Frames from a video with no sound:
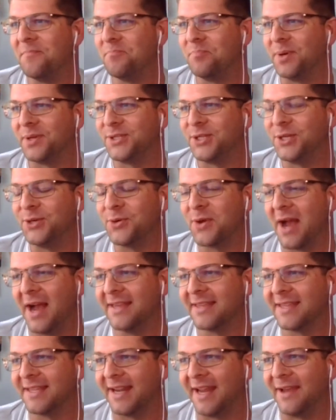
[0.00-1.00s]
But two
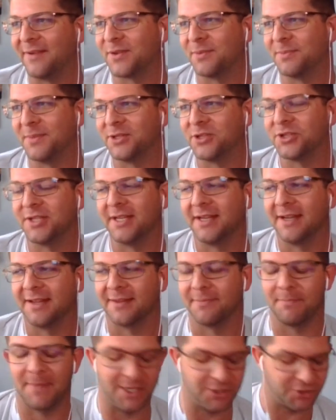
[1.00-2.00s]
guys that I have some interest in
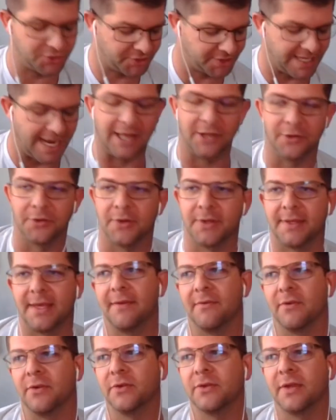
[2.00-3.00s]
as major salary
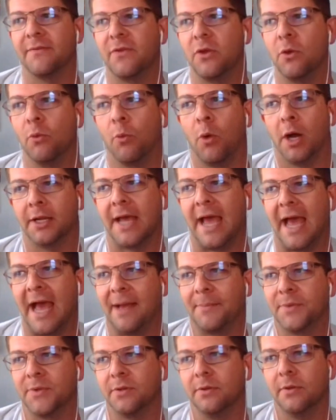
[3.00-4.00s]
savers, if you want to
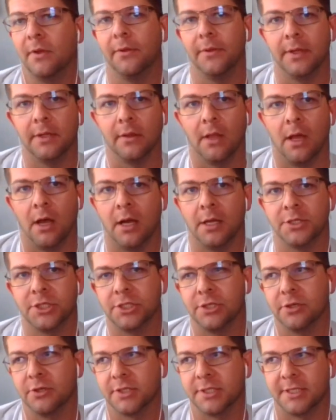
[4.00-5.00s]
absolutely
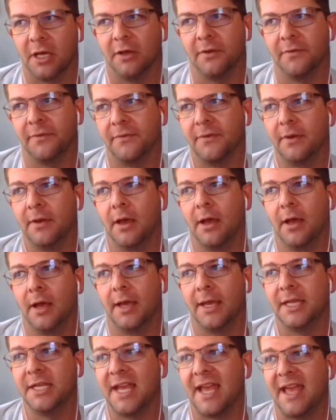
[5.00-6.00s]
launch yourself
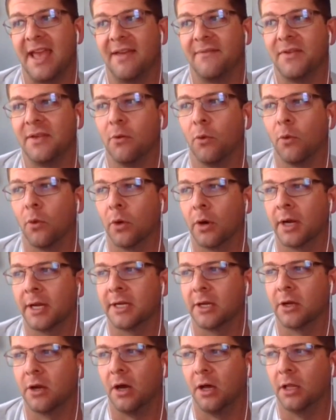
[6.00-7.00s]
into heavy
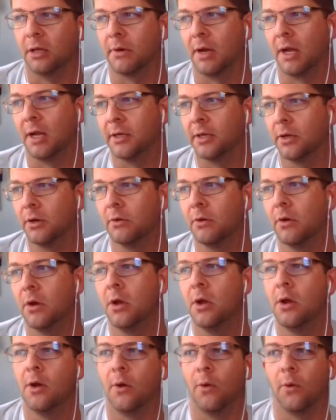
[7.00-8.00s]
Oregon and Colorado,
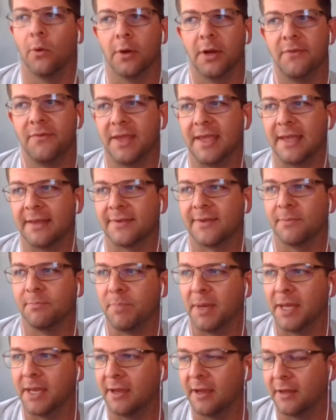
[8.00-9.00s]
or even get some
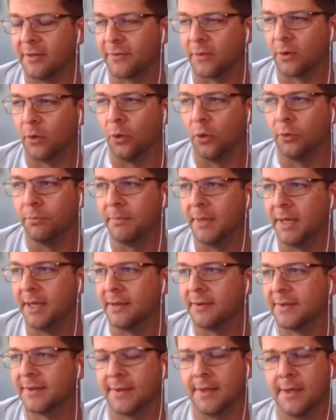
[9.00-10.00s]
big guns for Ole
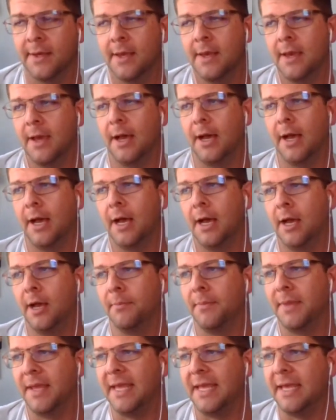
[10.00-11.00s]
Miss,
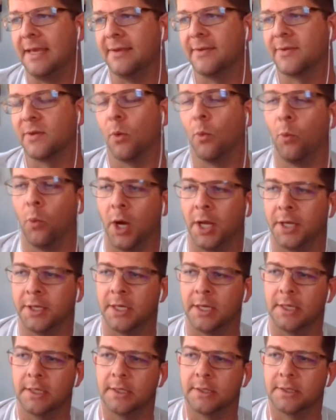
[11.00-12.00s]
is one,
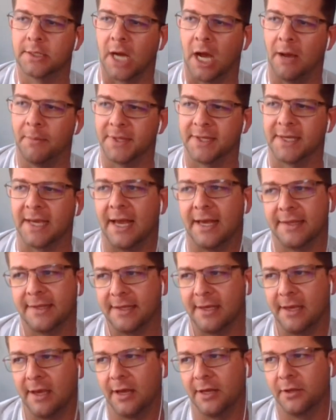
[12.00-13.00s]
Thomas
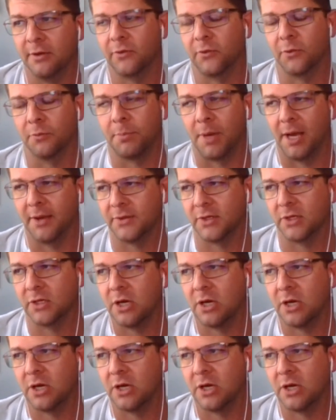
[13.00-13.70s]
Castellanos for Boston